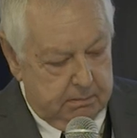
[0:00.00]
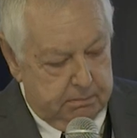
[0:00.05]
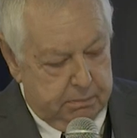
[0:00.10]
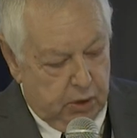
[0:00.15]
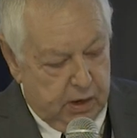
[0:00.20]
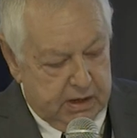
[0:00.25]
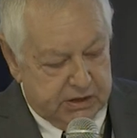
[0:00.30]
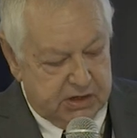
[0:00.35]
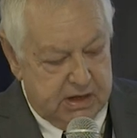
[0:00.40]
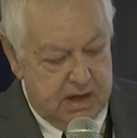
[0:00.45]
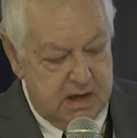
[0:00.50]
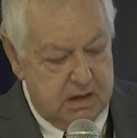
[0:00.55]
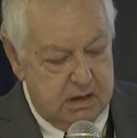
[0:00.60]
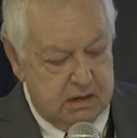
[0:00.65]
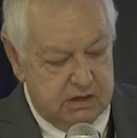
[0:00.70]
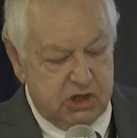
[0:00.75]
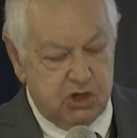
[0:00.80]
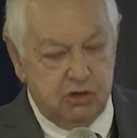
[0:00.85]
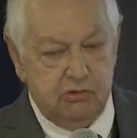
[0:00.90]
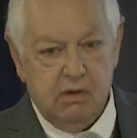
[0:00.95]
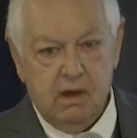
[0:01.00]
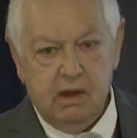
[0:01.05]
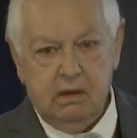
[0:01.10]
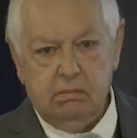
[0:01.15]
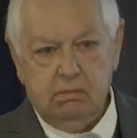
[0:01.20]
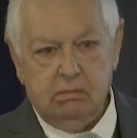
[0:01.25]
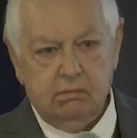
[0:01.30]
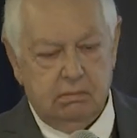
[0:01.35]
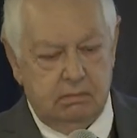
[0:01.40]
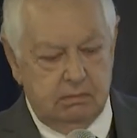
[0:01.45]
But as an
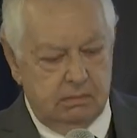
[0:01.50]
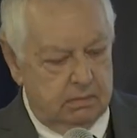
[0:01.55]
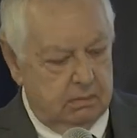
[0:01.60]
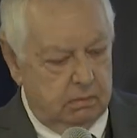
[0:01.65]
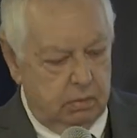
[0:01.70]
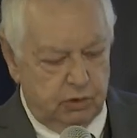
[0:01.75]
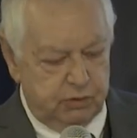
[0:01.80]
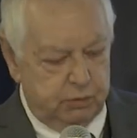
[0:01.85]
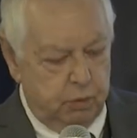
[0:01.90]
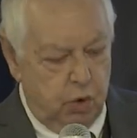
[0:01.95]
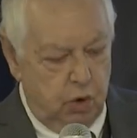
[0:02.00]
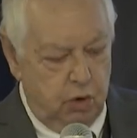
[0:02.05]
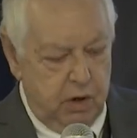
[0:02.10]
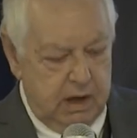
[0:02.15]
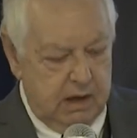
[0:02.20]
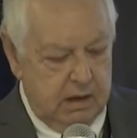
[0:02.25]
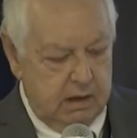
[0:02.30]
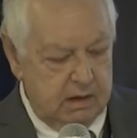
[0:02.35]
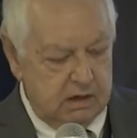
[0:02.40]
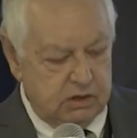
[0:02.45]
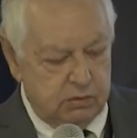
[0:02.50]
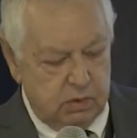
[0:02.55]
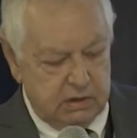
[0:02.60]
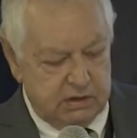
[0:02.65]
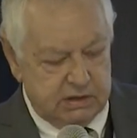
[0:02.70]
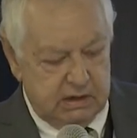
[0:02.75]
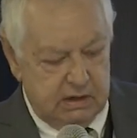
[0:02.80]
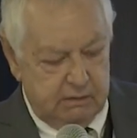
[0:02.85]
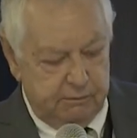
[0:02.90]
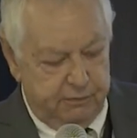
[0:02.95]
industry, what's worrying is we're
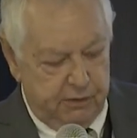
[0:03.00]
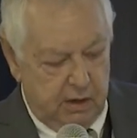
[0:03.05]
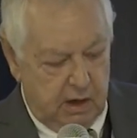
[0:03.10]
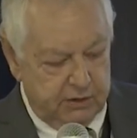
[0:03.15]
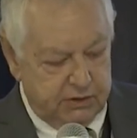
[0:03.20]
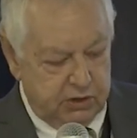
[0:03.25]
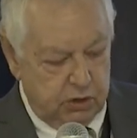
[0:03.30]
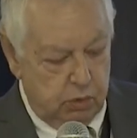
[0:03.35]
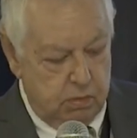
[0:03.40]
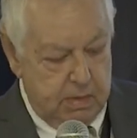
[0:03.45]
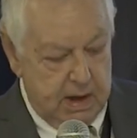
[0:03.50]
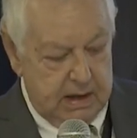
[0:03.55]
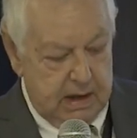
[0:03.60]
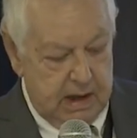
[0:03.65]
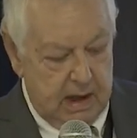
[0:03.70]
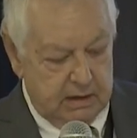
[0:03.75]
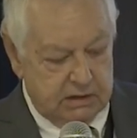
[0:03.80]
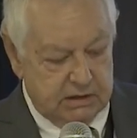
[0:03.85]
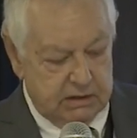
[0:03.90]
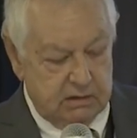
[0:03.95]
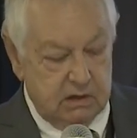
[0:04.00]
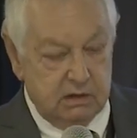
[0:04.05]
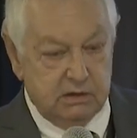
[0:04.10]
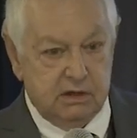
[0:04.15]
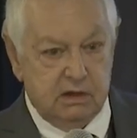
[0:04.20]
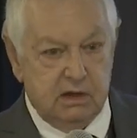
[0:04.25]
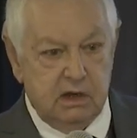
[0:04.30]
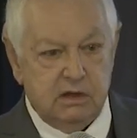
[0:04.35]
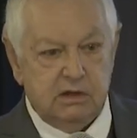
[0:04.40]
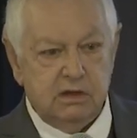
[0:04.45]
seeing far too many
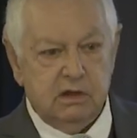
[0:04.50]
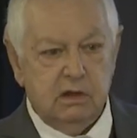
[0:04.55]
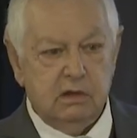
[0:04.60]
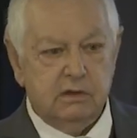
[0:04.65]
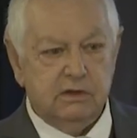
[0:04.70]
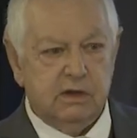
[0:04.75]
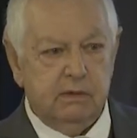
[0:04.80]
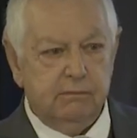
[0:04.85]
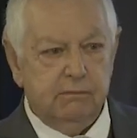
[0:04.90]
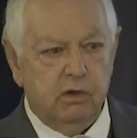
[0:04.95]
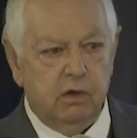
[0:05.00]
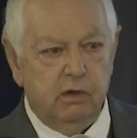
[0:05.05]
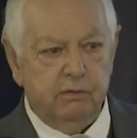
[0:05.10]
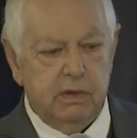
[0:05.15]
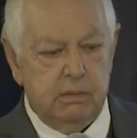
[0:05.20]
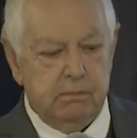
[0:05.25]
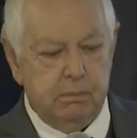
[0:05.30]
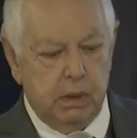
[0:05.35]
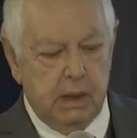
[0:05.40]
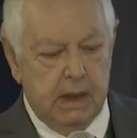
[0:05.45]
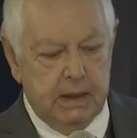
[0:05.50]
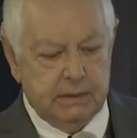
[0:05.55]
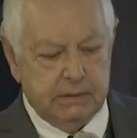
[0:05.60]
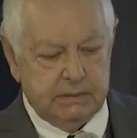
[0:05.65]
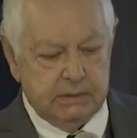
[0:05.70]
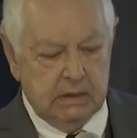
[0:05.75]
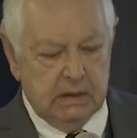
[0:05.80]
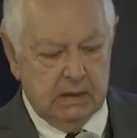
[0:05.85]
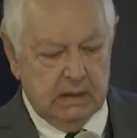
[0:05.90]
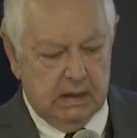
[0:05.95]
accidents and incidents involving plant.